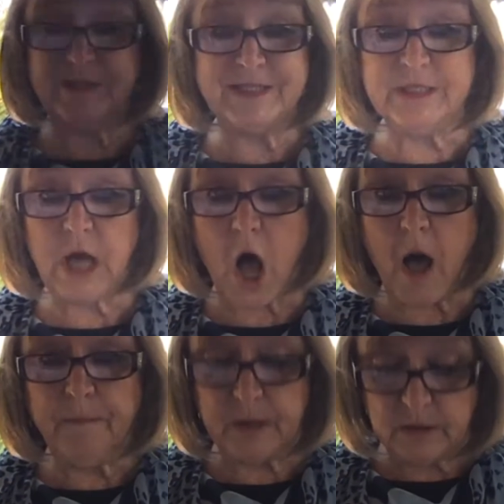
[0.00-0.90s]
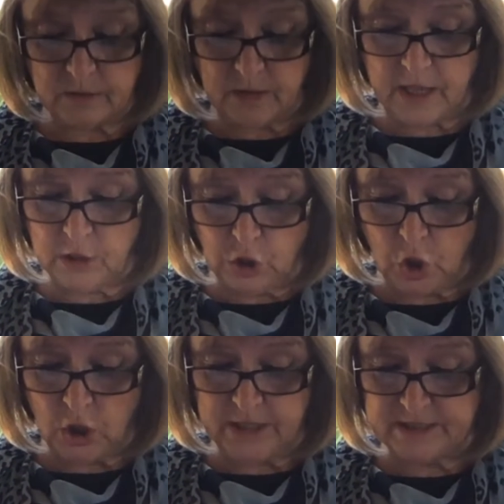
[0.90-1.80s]
stop and
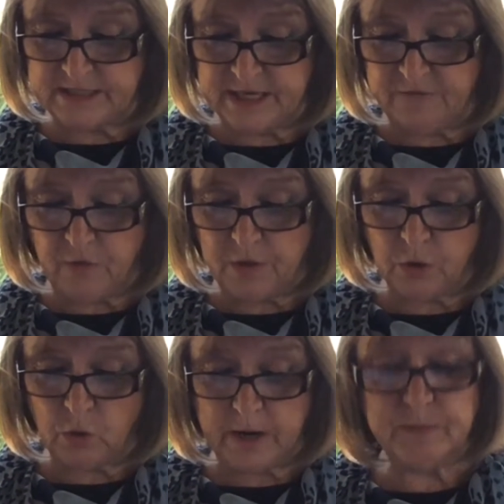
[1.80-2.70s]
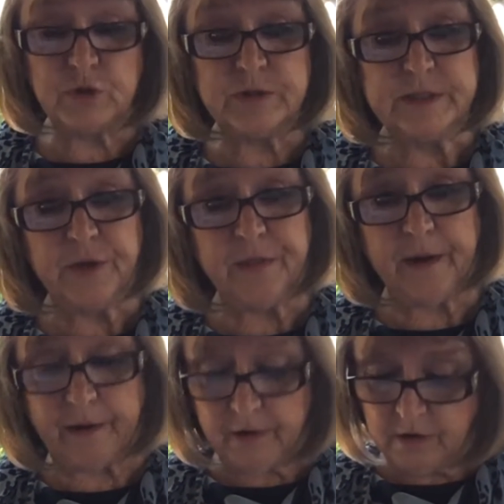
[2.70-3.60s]
look and see if all the grapes are still
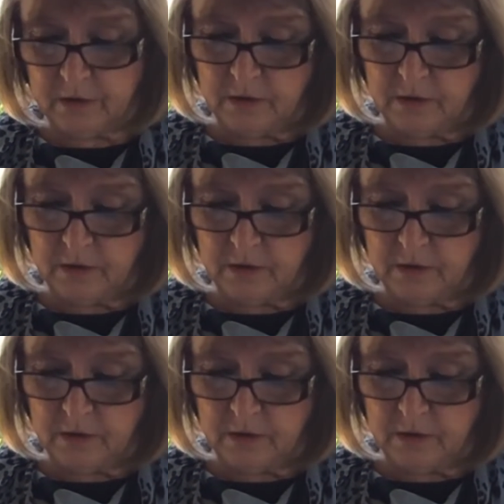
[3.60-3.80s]
there.